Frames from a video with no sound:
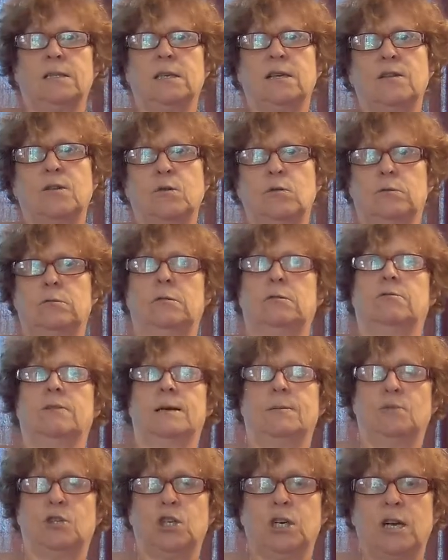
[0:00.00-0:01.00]
I thought, oh
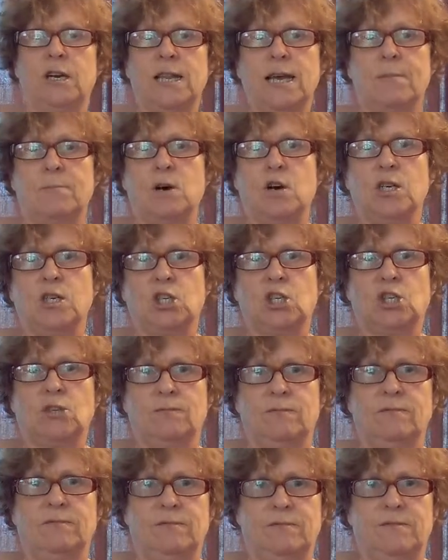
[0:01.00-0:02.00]
crumbs, that might
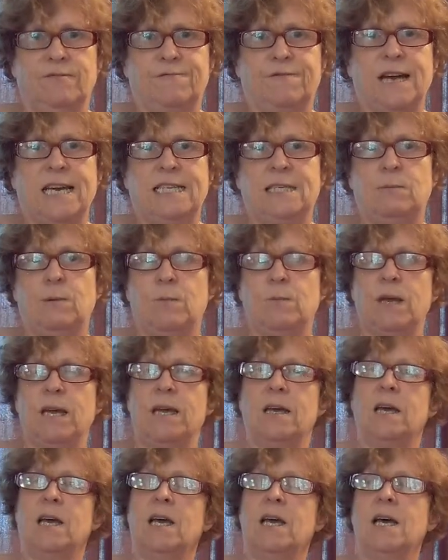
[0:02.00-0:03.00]
fade him a
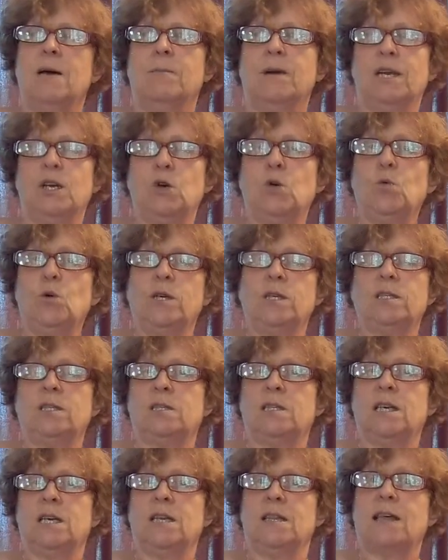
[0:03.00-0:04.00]
bit. But in all
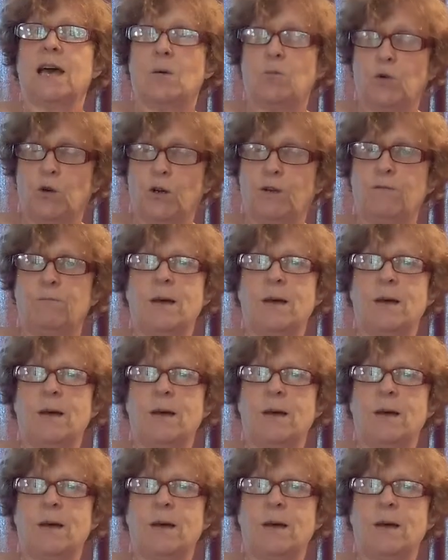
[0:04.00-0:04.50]
honesty, that wouldn't have